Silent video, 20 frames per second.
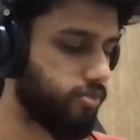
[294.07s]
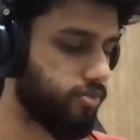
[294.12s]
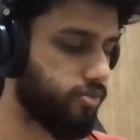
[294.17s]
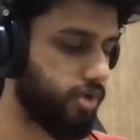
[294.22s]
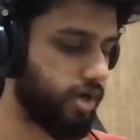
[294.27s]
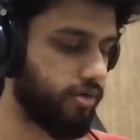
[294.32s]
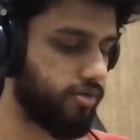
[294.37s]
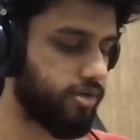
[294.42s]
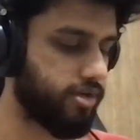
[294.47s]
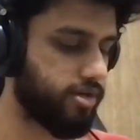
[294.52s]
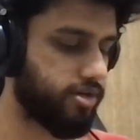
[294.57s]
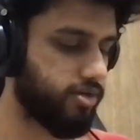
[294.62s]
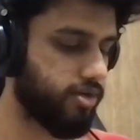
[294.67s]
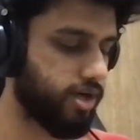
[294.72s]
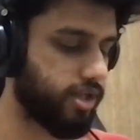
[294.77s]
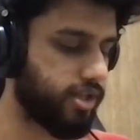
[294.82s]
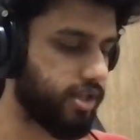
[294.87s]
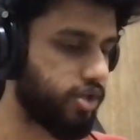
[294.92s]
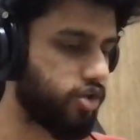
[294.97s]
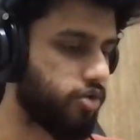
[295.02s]
We haven't.
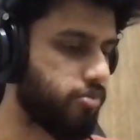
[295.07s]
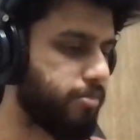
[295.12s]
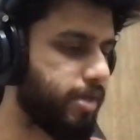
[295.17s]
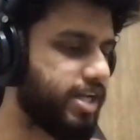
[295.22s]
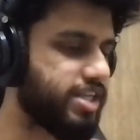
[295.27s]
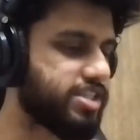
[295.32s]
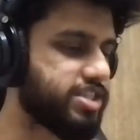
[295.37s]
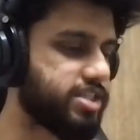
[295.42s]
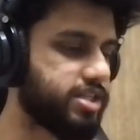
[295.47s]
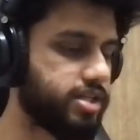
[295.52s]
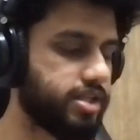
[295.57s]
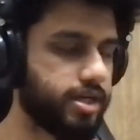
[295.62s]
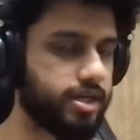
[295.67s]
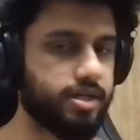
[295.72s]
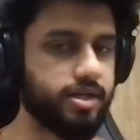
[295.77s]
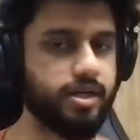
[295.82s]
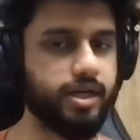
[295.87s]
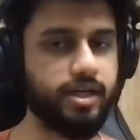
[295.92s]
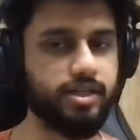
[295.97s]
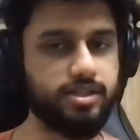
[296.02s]
I think you mentioned
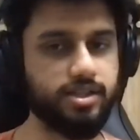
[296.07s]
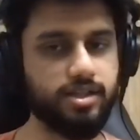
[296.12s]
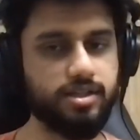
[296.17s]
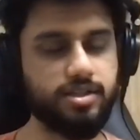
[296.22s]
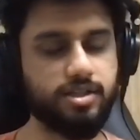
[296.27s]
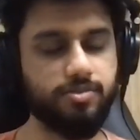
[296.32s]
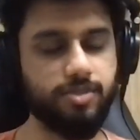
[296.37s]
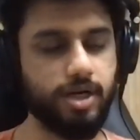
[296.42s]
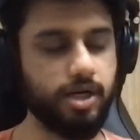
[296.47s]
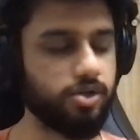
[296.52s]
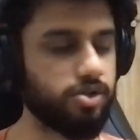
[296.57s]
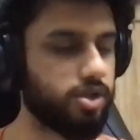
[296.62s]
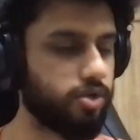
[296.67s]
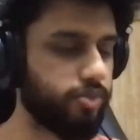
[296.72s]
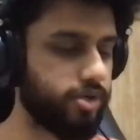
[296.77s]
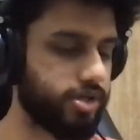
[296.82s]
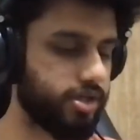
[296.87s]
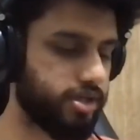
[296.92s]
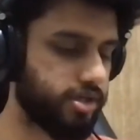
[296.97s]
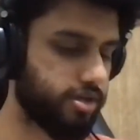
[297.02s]
that it exists, but I don't
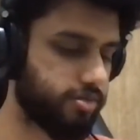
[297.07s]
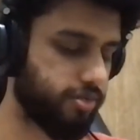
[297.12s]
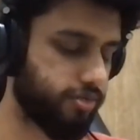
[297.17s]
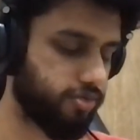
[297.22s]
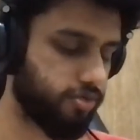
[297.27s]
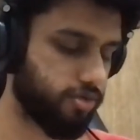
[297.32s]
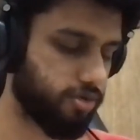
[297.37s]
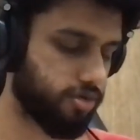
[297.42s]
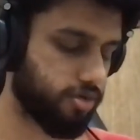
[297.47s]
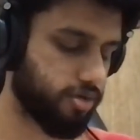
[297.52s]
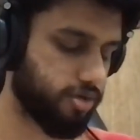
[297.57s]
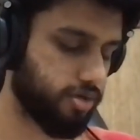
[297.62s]
think we did it before.